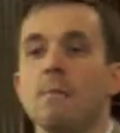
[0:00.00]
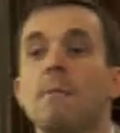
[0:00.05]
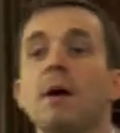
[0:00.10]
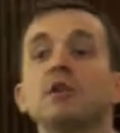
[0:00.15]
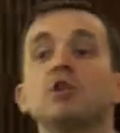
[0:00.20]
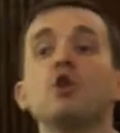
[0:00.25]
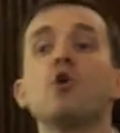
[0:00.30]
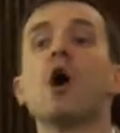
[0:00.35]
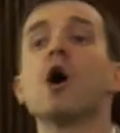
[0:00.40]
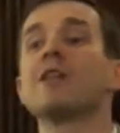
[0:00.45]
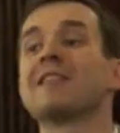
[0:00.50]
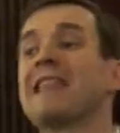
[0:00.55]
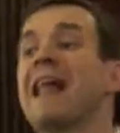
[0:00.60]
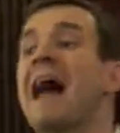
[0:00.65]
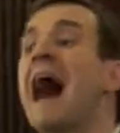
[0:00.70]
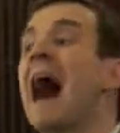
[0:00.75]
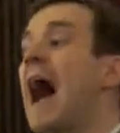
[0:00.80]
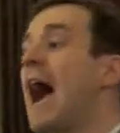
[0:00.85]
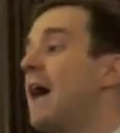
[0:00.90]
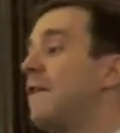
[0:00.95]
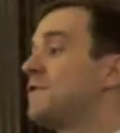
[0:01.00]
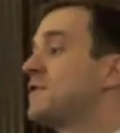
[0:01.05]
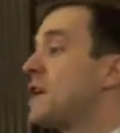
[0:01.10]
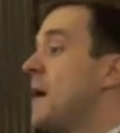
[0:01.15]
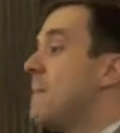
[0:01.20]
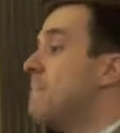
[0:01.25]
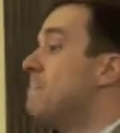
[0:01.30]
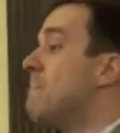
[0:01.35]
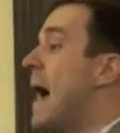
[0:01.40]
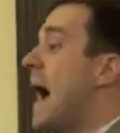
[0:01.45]
But do our
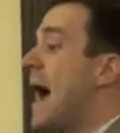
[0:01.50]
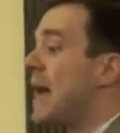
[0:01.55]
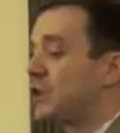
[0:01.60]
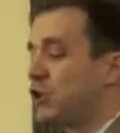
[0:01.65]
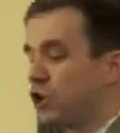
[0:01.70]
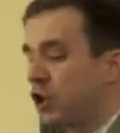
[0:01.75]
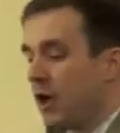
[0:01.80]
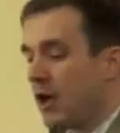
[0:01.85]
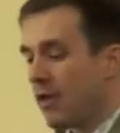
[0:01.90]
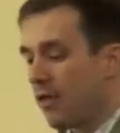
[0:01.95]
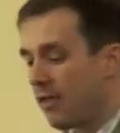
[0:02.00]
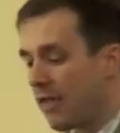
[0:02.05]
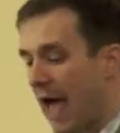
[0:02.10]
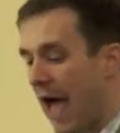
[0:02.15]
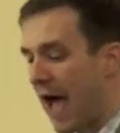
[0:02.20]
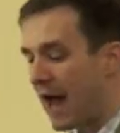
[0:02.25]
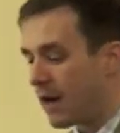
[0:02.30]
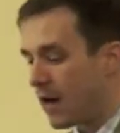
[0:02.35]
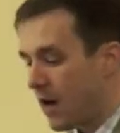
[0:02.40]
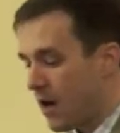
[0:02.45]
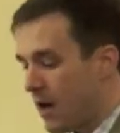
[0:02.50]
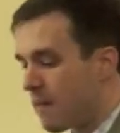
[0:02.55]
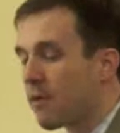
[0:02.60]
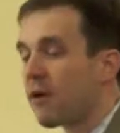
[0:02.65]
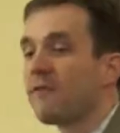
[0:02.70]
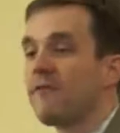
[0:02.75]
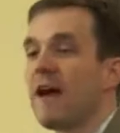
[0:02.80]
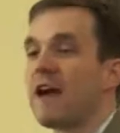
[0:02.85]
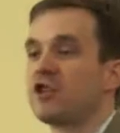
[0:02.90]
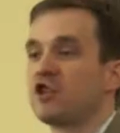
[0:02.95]
lives match that
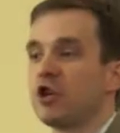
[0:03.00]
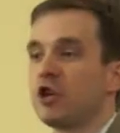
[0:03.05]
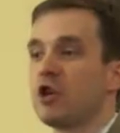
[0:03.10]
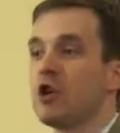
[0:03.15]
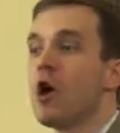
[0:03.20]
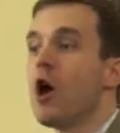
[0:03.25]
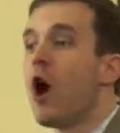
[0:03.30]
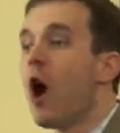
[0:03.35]
profession?